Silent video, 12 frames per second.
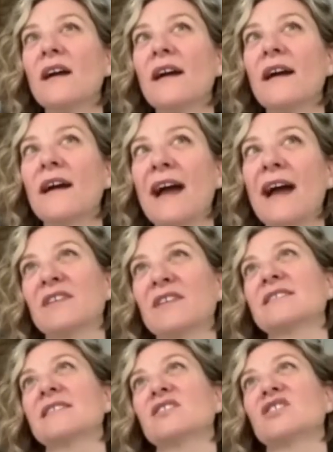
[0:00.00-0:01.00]

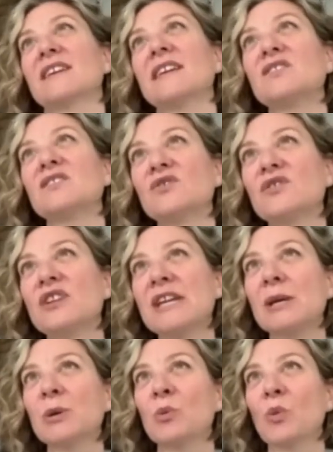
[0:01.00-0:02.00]
having such a
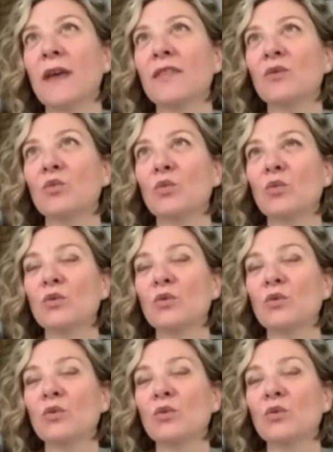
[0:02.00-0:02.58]
history with